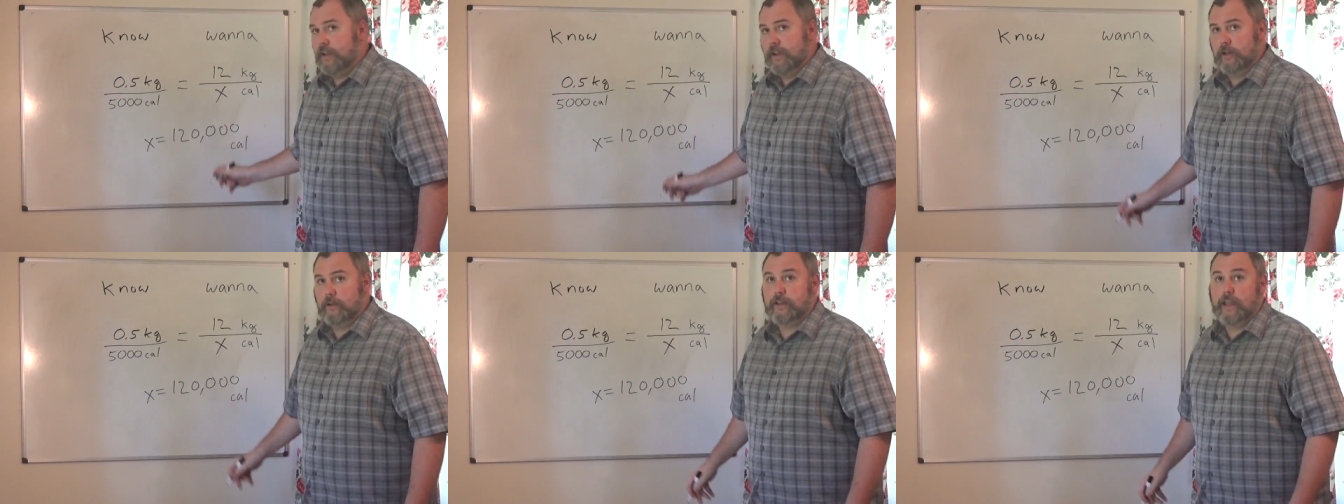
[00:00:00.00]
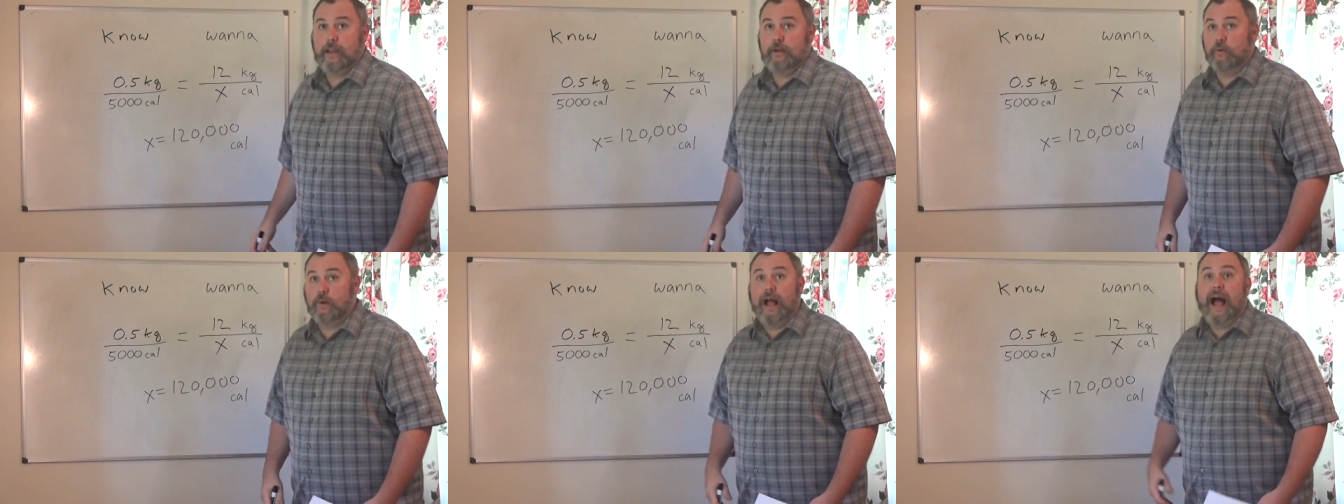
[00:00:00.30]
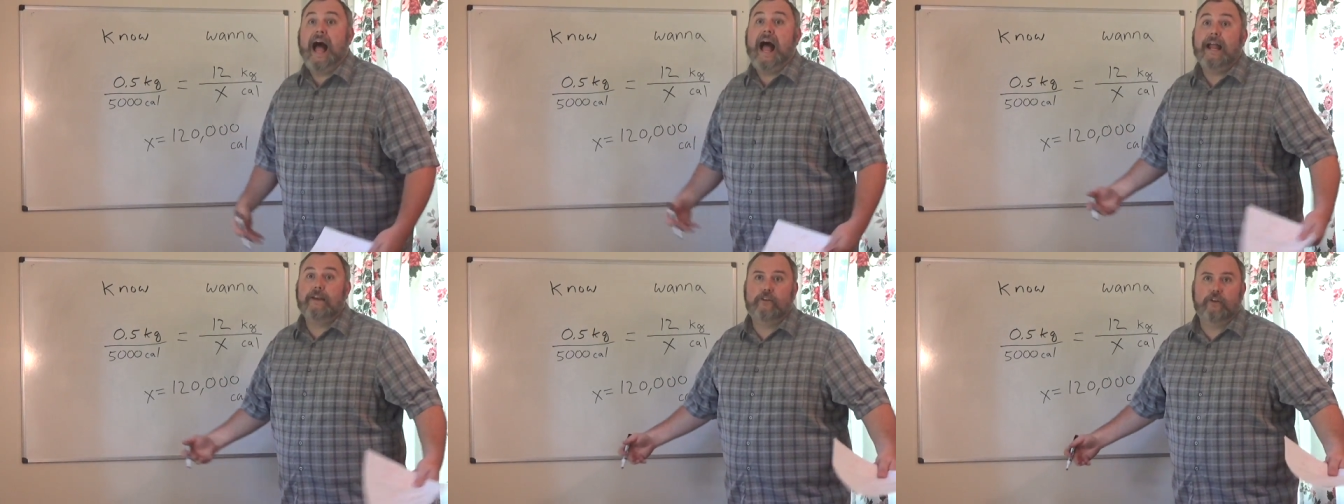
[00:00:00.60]
Okay, well,
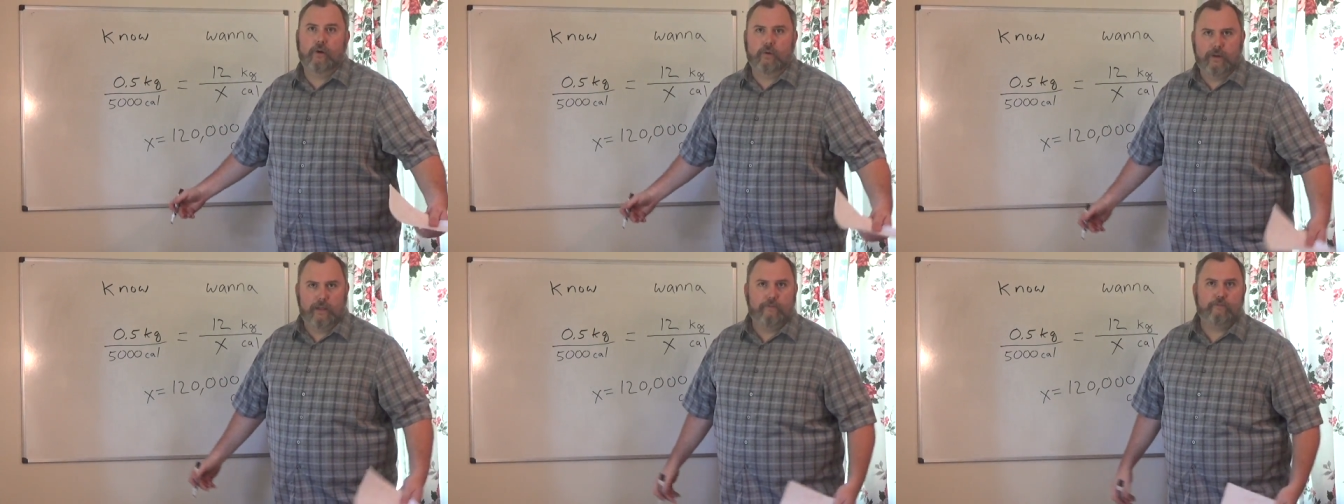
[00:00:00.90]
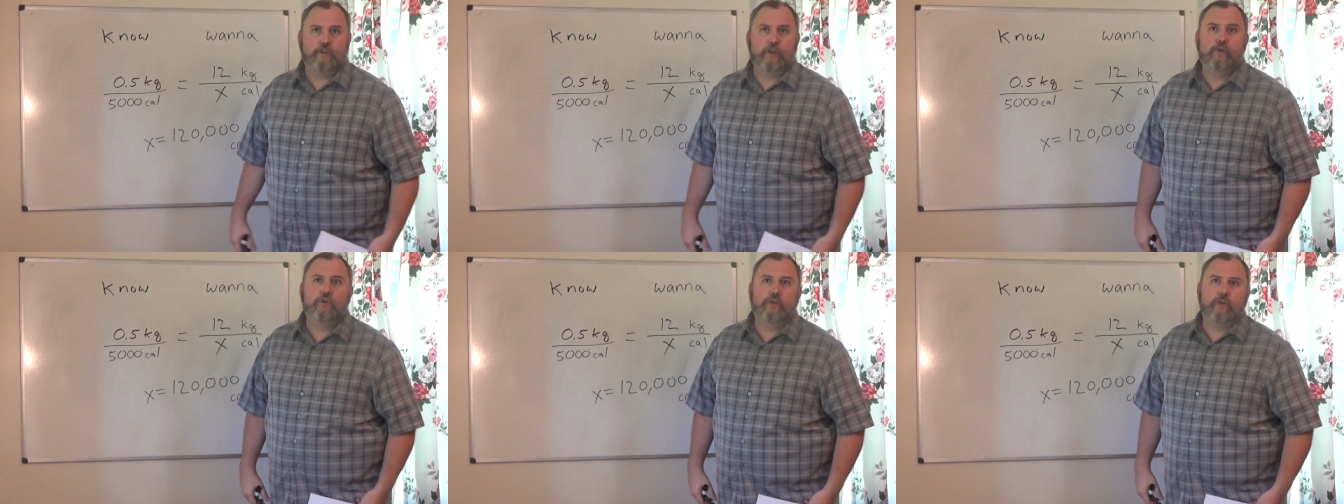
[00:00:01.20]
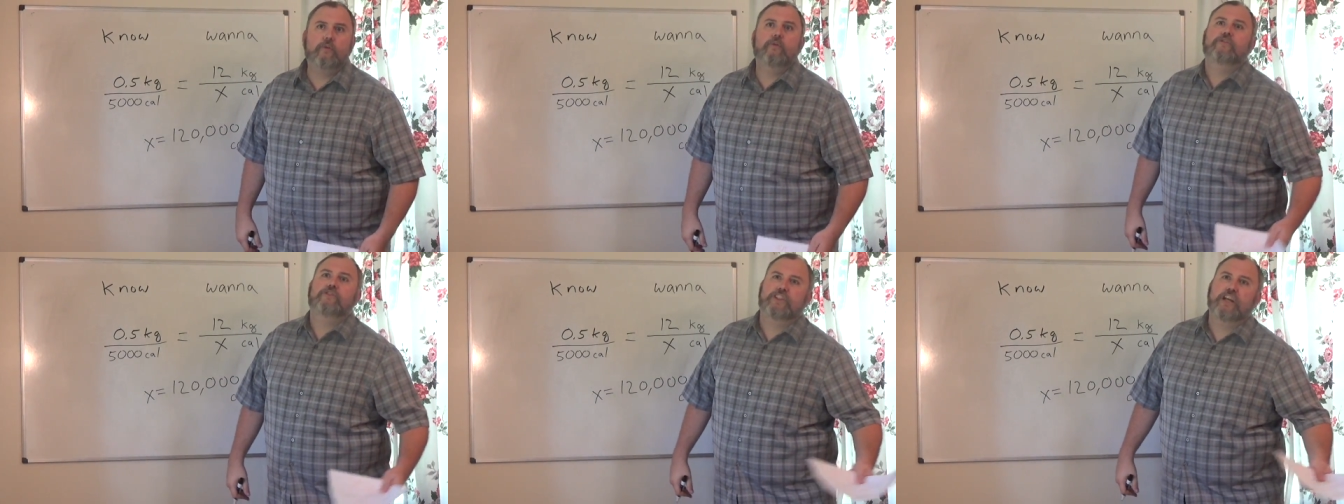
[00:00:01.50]
I don't. If you
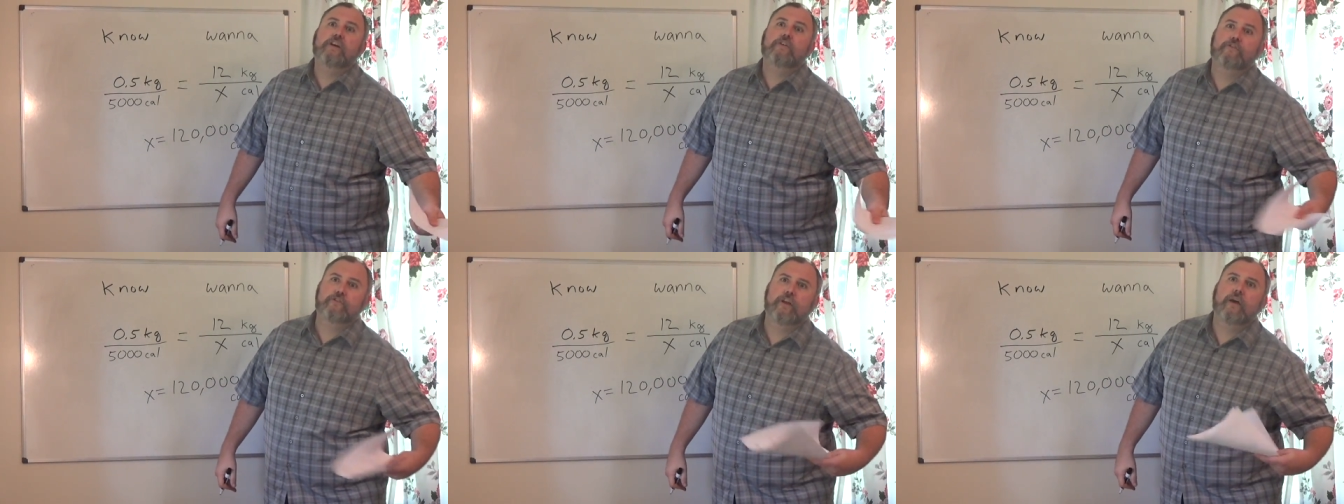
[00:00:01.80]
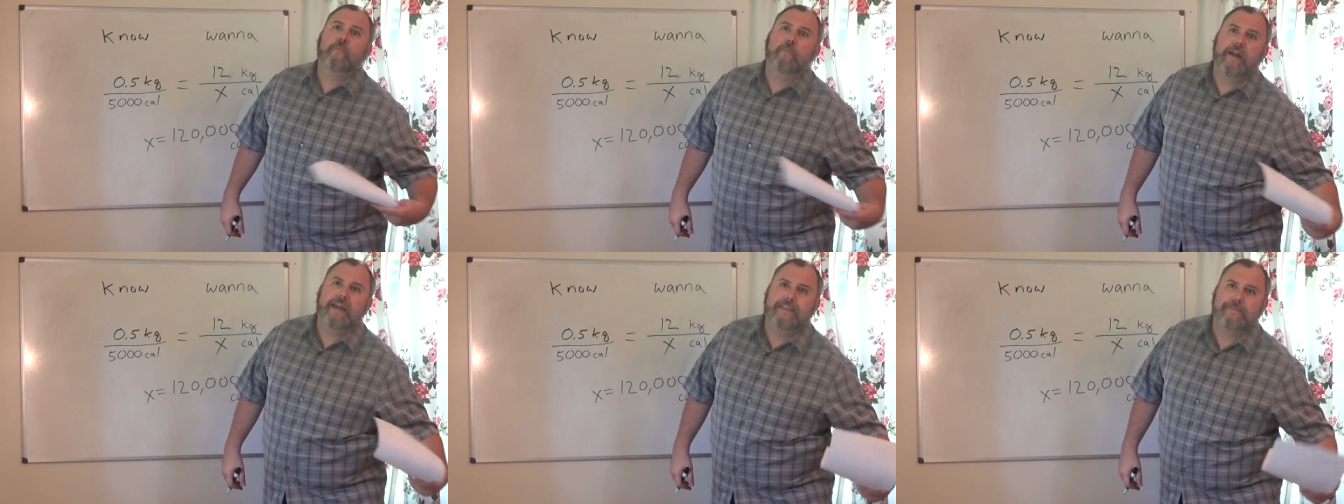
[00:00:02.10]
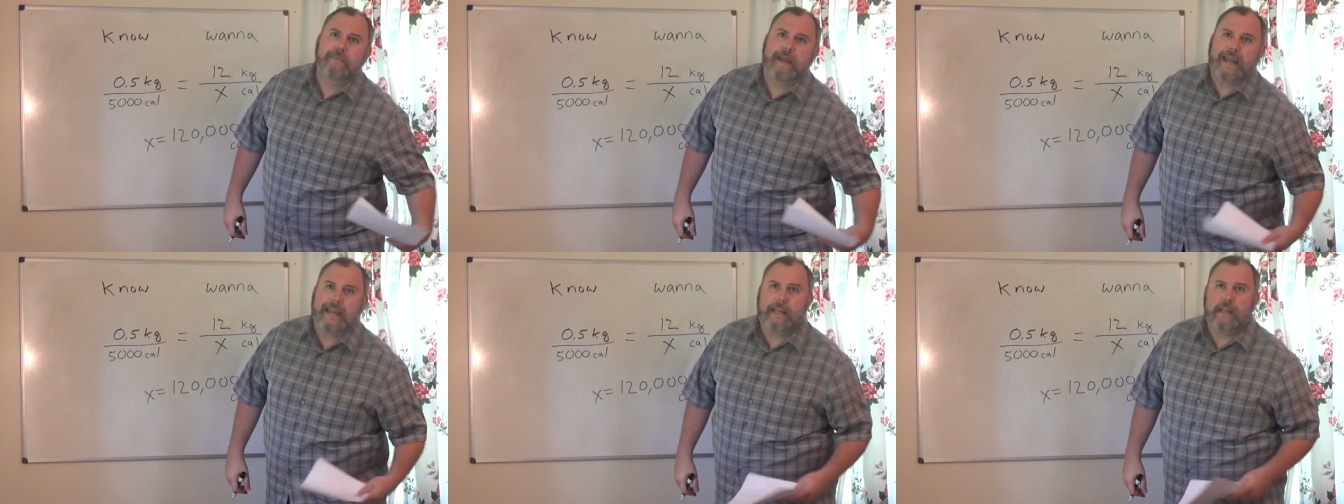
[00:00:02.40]
do, share some
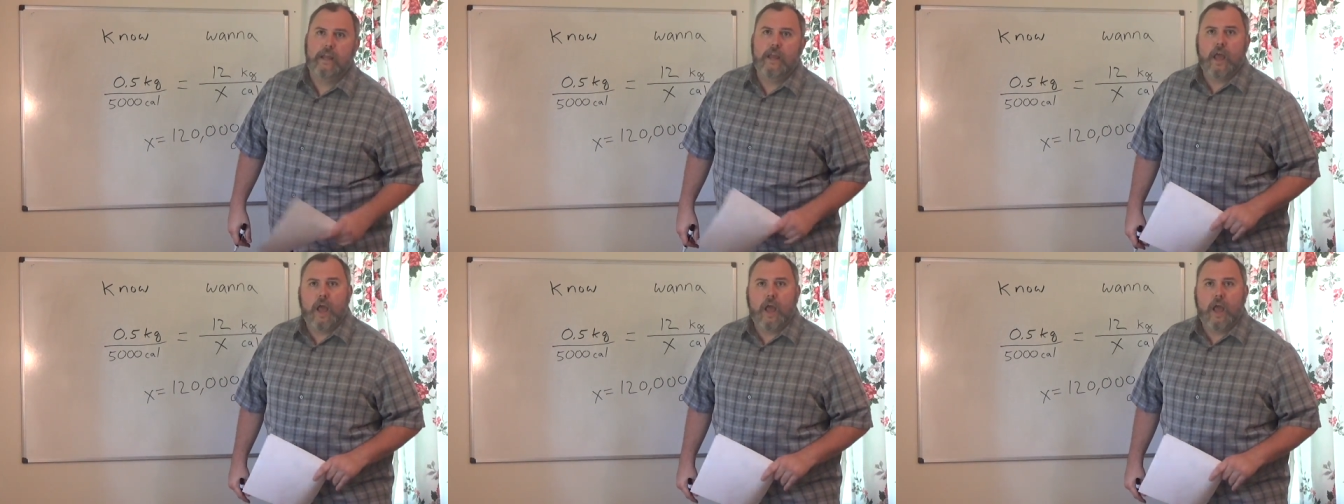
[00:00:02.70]
with me.